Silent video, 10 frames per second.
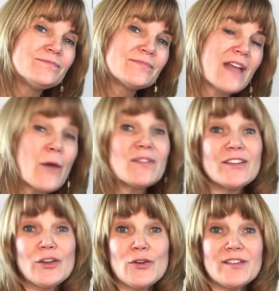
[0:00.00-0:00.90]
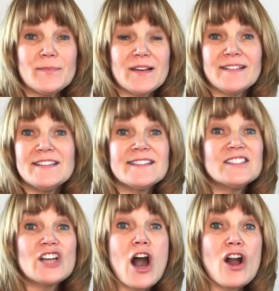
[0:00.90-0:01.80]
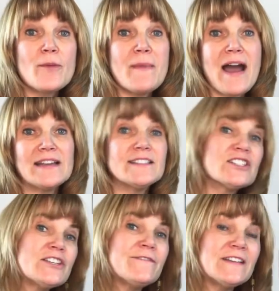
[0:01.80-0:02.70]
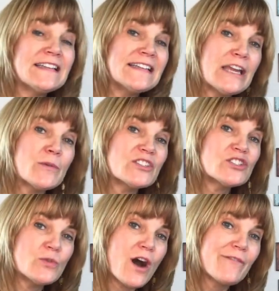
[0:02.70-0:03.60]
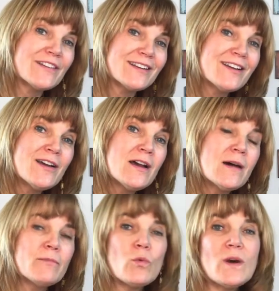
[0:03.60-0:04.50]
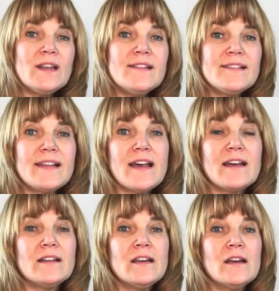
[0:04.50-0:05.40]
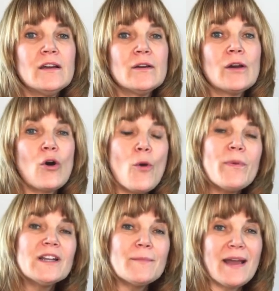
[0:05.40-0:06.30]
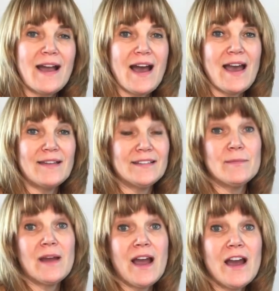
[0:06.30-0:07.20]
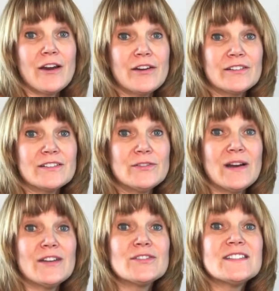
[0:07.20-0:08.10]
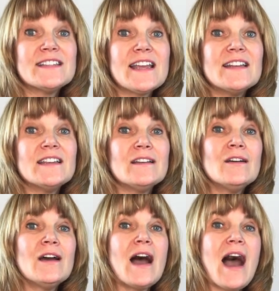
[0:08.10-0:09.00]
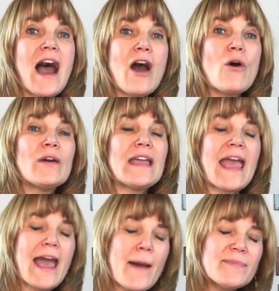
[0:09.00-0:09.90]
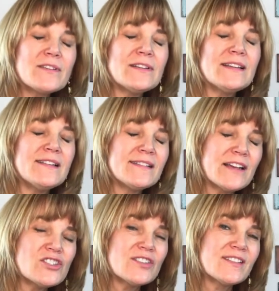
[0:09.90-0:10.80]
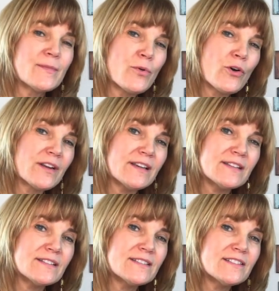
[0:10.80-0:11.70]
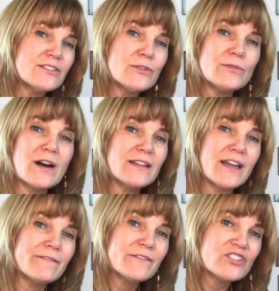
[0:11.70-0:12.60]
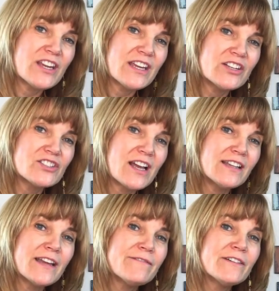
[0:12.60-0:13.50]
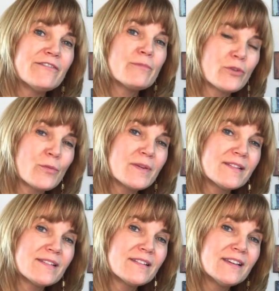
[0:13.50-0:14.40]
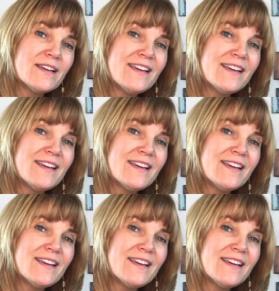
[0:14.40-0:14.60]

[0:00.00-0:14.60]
I was curious because he doesn't talk my touchy-feely language too often. But what he said opened up my eyes and my heart to understanding how absolutely essential support is to a life of change, a life of purpose.